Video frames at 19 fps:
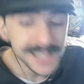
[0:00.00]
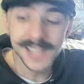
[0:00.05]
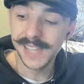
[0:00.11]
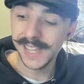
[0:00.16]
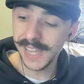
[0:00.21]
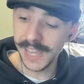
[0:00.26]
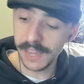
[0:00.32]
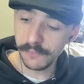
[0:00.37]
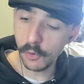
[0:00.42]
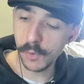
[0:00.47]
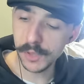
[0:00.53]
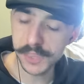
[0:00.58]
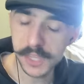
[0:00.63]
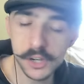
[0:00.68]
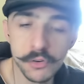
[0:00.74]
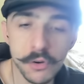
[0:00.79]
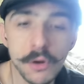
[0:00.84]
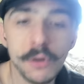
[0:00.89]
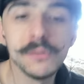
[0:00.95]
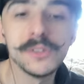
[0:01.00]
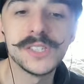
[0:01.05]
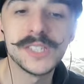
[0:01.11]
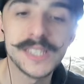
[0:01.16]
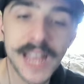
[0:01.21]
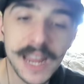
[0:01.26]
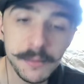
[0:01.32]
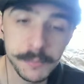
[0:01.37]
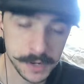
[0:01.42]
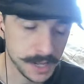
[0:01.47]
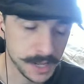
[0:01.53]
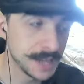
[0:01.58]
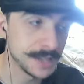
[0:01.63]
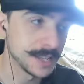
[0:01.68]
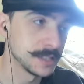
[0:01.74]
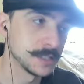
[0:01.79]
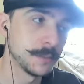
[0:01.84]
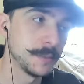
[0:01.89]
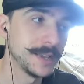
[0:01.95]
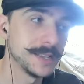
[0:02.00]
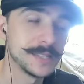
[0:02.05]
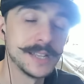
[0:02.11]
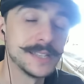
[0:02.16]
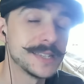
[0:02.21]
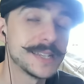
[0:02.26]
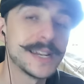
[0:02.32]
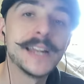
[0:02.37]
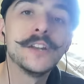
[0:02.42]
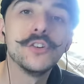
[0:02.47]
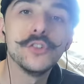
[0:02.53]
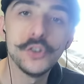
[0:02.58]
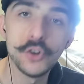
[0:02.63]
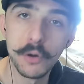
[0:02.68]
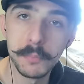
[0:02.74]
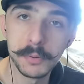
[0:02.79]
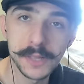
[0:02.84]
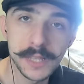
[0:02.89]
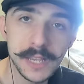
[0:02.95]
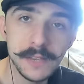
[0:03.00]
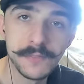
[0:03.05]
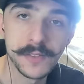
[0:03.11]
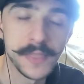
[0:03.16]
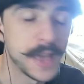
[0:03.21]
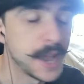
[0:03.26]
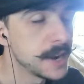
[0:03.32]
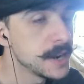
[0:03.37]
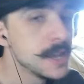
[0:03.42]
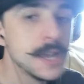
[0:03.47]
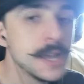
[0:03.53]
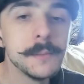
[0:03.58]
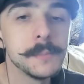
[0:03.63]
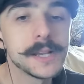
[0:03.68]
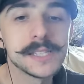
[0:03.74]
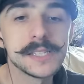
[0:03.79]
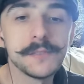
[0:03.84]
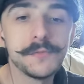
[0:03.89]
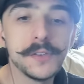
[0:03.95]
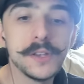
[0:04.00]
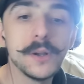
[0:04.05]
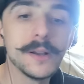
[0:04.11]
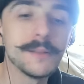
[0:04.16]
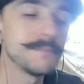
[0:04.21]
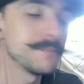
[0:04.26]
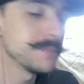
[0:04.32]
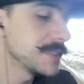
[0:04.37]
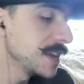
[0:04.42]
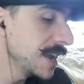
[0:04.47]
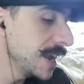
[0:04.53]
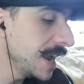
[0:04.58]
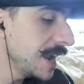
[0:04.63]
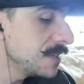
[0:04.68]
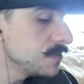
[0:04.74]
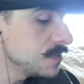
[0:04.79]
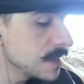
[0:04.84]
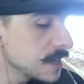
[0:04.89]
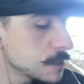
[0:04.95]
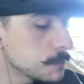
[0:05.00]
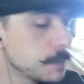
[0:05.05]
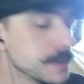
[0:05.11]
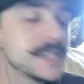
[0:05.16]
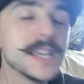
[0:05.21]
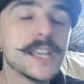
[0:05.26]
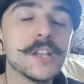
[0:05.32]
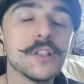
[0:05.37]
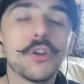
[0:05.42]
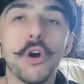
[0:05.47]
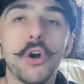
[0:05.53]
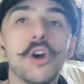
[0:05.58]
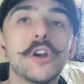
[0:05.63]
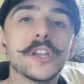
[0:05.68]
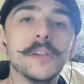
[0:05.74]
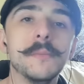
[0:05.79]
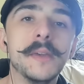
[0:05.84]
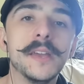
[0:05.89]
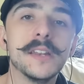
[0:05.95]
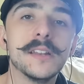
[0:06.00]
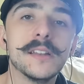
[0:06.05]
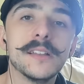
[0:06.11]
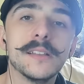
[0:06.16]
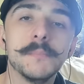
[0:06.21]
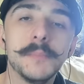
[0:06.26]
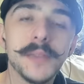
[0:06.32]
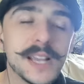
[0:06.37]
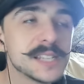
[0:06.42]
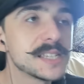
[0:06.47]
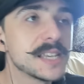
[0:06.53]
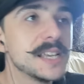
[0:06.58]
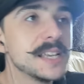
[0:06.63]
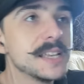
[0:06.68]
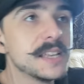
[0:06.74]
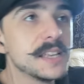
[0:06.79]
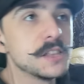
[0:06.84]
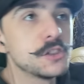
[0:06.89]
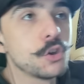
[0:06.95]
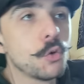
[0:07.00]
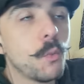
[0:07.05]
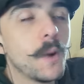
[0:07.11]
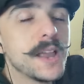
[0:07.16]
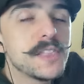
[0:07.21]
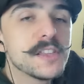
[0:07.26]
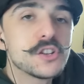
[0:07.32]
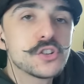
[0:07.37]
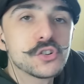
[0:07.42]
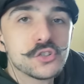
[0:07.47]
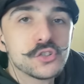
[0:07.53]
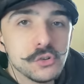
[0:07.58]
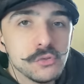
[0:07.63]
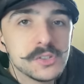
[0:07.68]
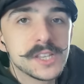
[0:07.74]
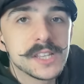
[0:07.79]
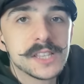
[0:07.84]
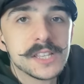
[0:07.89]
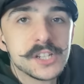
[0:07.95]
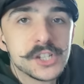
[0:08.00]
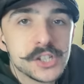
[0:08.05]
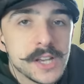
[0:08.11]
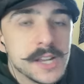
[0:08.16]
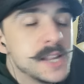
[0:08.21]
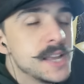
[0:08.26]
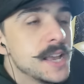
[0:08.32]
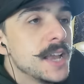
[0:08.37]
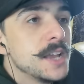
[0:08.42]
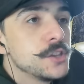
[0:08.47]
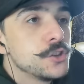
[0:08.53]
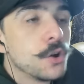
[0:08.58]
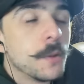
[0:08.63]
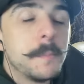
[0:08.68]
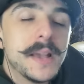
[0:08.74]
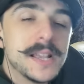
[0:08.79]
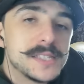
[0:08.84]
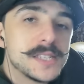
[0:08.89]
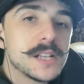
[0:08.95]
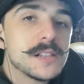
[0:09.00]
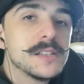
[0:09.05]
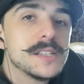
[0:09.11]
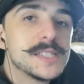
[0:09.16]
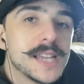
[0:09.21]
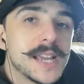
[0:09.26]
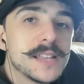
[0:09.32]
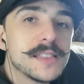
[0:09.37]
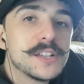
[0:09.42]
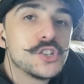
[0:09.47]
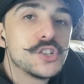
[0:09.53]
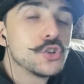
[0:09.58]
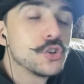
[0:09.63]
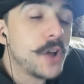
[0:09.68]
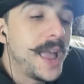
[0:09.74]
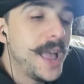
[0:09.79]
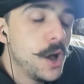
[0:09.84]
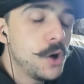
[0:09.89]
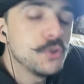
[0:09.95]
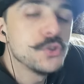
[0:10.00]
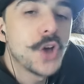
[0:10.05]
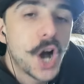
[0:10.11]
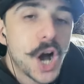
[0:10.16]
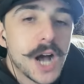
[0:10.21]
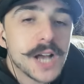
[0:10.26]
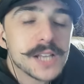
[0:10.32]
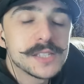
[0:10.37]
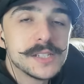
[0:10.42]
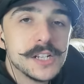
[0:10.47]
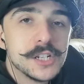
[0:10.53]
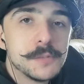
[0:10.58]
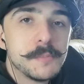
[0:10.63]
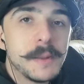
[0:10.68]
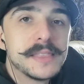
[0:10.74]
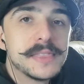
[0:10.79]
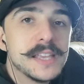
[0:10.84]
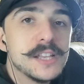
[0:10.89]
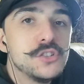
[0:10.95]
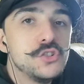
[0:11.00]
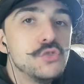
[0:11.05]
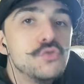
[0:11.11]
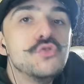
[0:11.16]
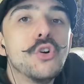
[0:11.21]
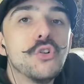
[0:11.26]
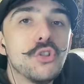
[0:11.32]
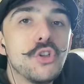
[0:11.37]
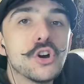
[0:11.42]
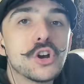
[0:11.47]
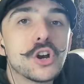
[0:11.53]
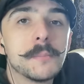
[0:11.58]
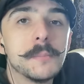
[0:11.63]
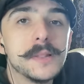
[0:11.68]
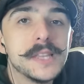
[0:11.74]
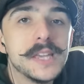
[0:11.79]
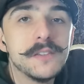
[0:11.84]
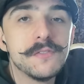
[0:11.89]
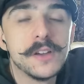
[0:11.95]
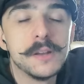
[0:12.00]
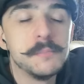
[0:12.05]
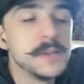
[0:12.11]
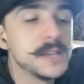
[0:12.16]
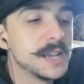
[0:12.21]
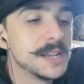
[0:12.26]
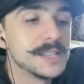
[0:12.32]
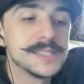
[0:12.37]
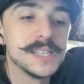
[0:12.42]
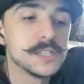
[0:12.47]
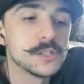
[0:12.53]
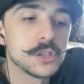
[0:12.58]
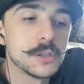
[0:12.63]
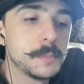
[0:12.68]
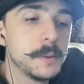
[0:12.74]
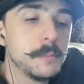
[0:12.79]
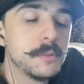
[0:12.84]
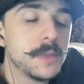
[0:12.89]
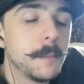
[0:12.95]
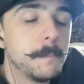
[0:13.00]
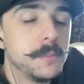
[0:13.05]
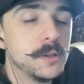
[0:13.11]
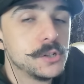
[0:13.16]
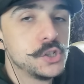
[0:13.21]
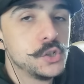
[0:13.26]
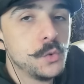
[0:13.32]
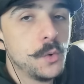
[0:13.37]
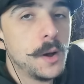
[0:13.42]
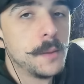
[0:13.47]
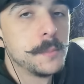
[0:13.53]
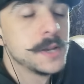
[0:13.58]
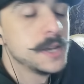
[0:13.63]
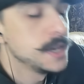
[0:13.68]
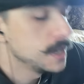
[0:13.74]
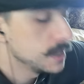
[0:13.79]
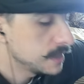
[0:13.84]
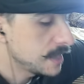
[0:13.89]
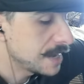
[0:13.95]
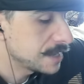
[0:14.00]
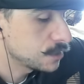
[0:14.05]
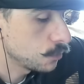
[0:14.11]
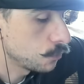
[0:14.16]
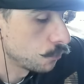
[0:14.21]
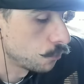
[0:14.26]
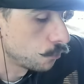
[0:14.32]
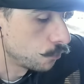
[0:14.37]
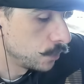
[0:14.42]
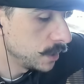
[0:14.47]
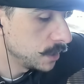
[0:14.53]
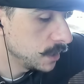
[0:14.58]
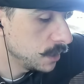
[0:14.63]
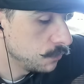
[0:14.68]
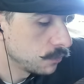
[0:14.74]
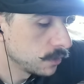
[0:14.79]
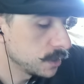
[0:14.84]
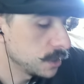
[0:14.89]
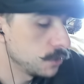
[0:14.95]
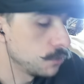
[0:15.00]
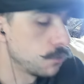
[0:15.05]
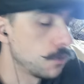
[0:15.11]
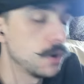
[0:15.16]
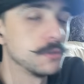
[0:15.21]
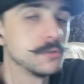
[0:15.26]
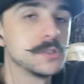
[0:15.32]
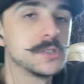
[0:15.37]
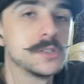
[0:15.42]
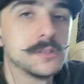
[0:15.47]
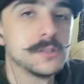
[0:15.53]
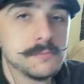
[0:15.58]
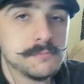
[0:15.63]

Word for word: even within your own statement, it doesn't make sense. And I know you don't believe in that. Because if you, in this particular argument, because it, it, the way that you're using this shit, you're basically saying that you're held hostage by things you no longer believe in because these are the people that built you up. That's really, really gross.